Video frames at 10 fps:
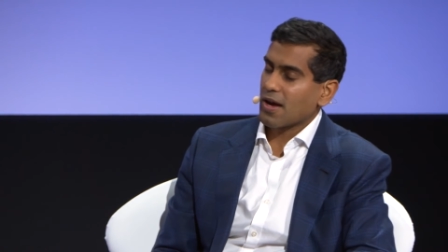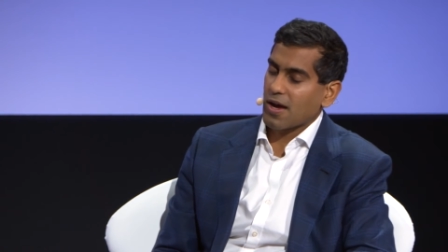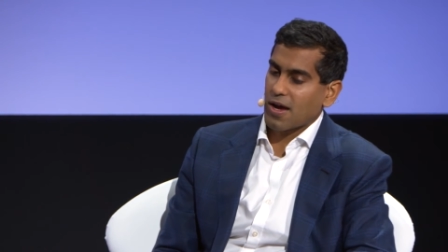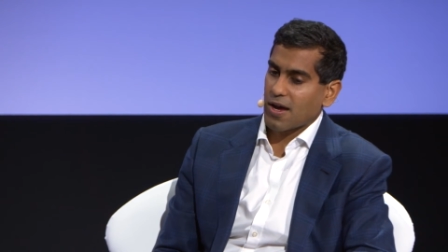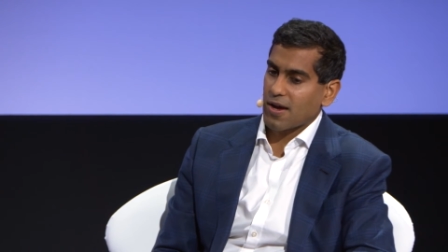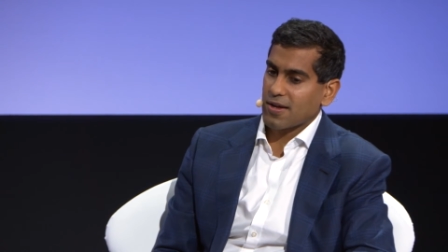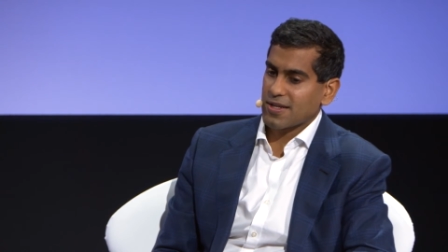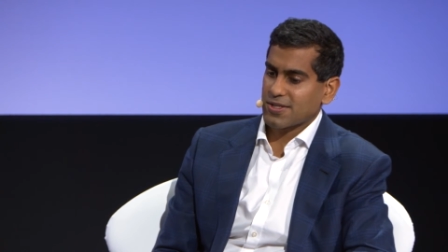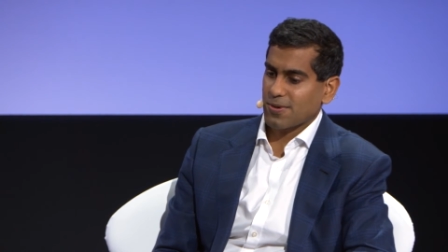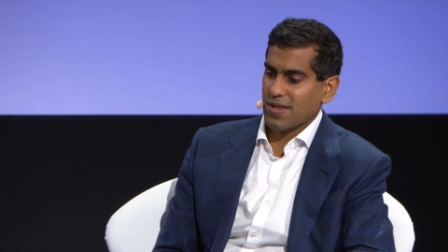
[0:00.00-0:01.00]
Uh,
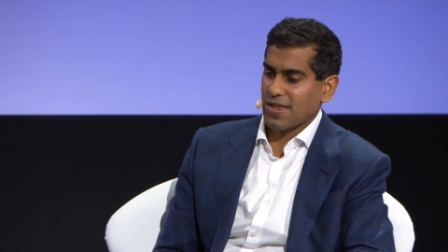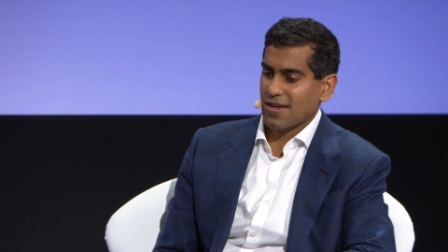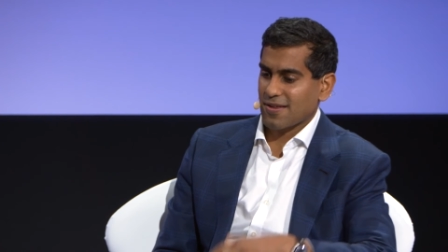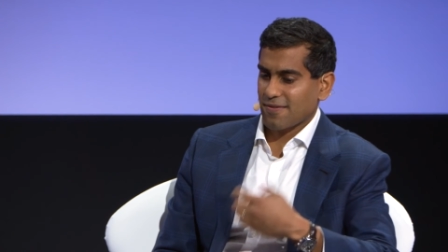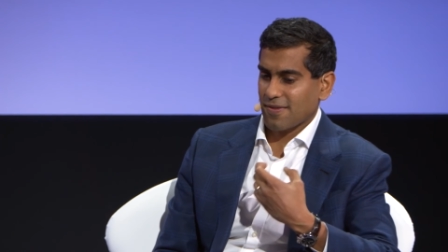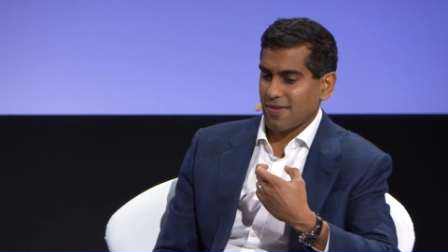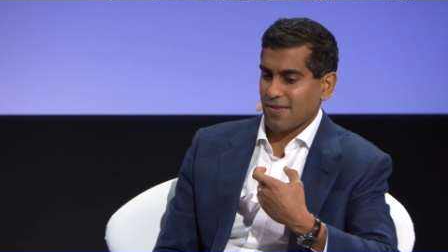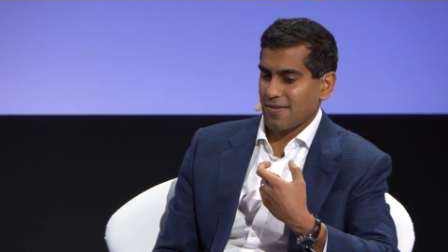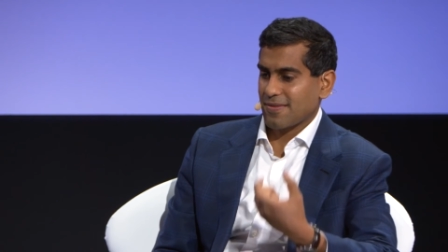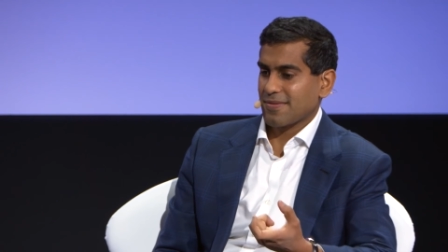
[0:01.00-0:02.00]
and so I think
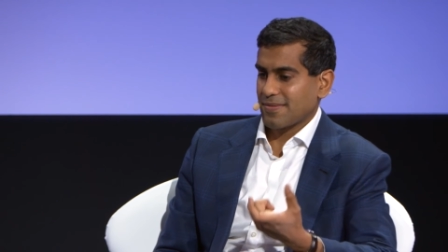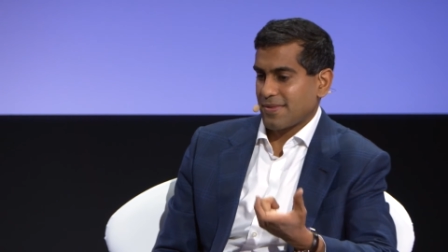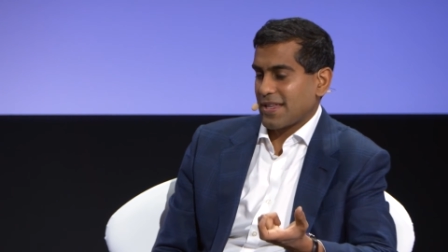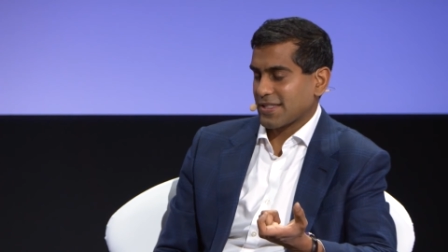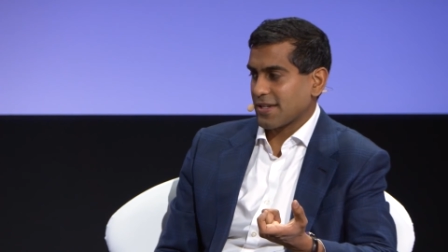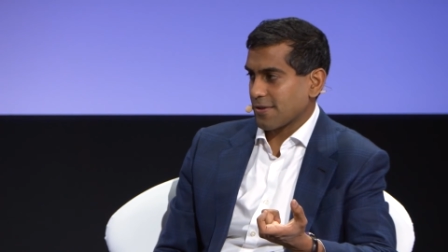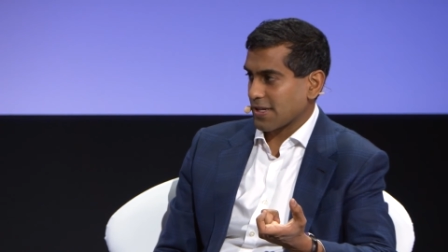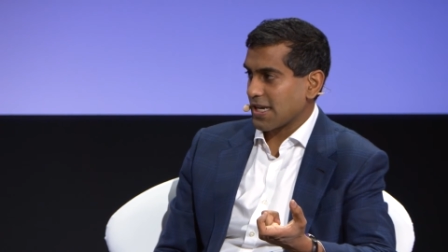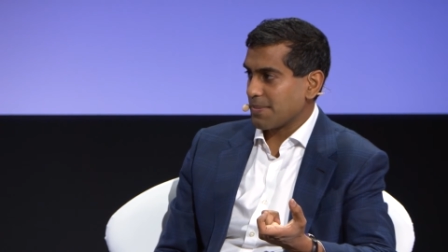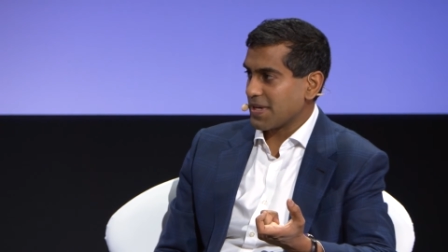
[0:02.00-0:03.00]
that's
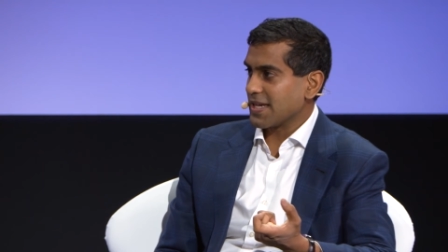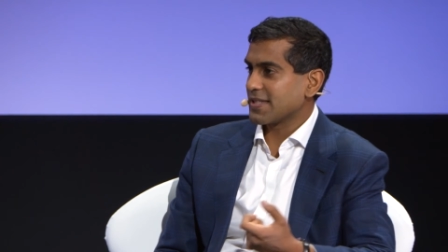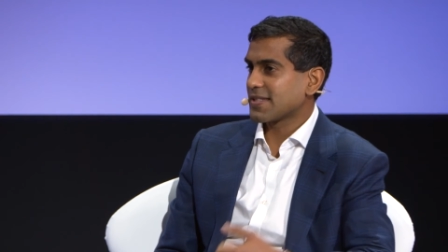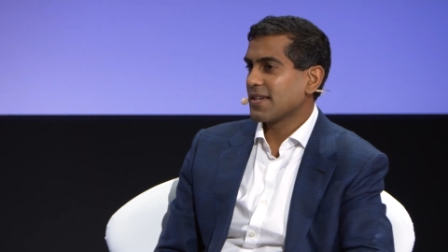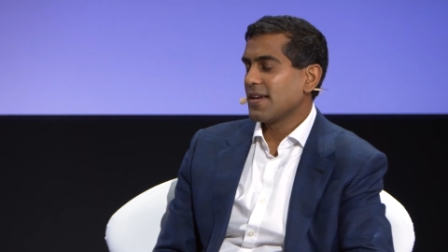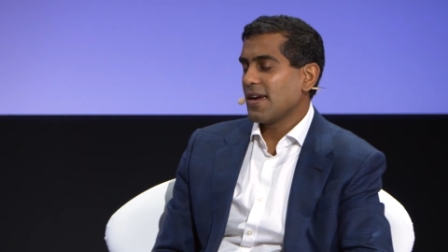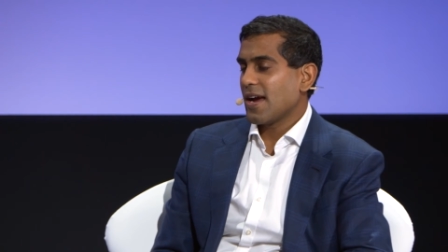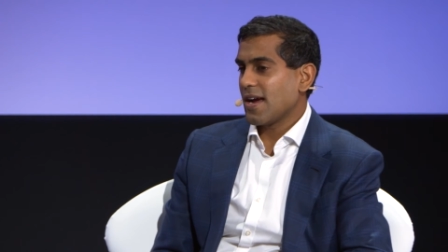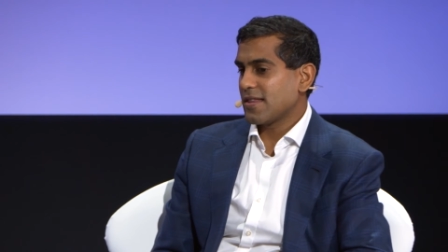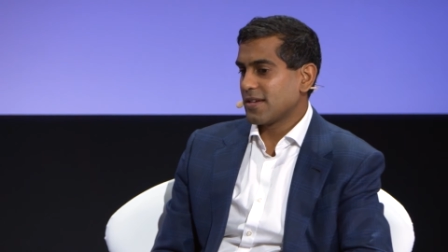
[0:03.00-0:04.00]
another key piece.
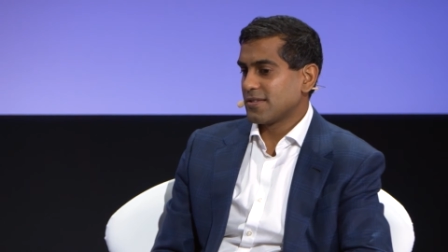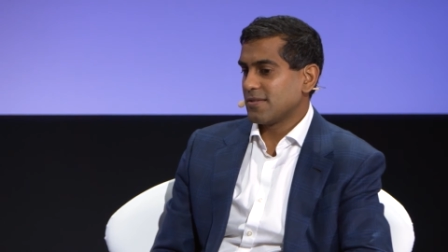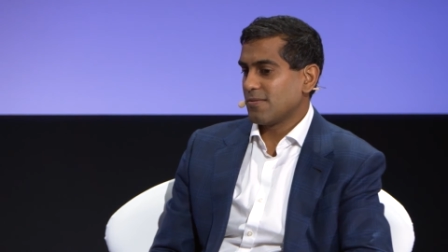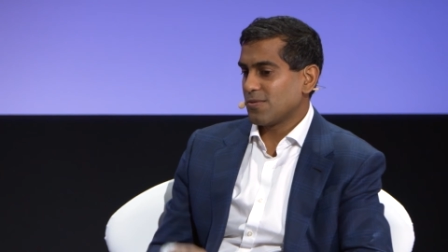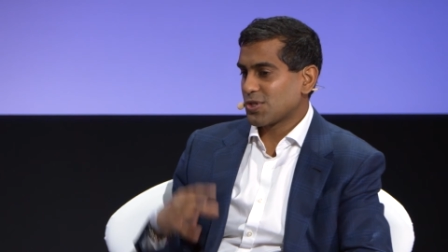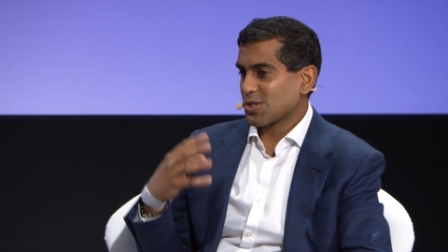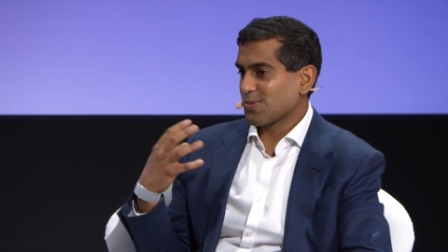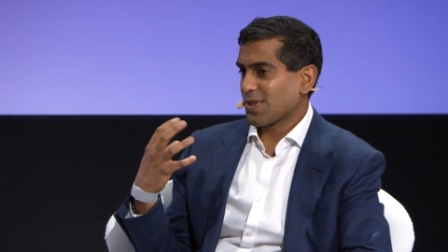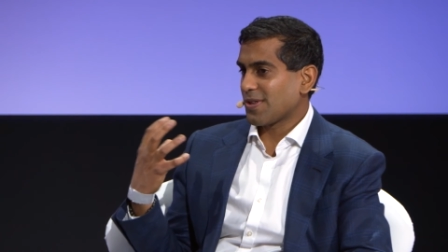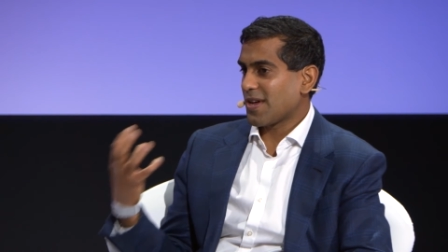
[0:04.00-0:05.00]
Mm. And then
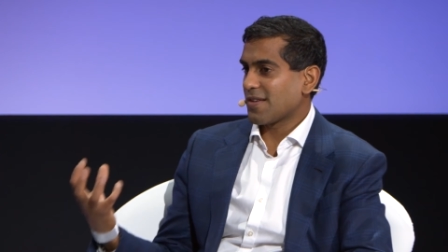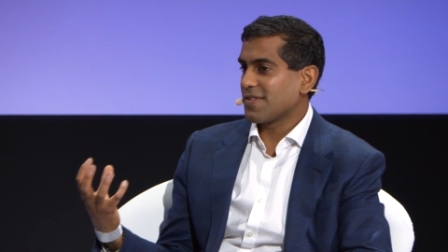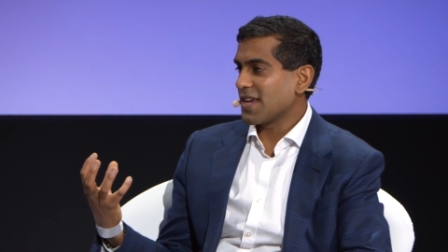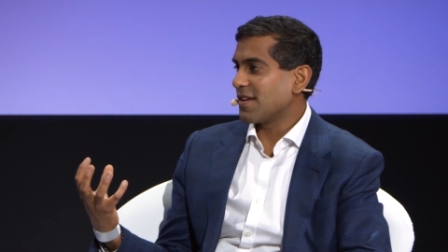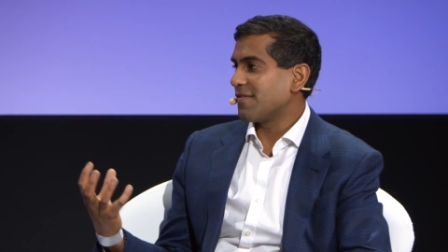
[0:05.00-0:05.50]
just with a lot of the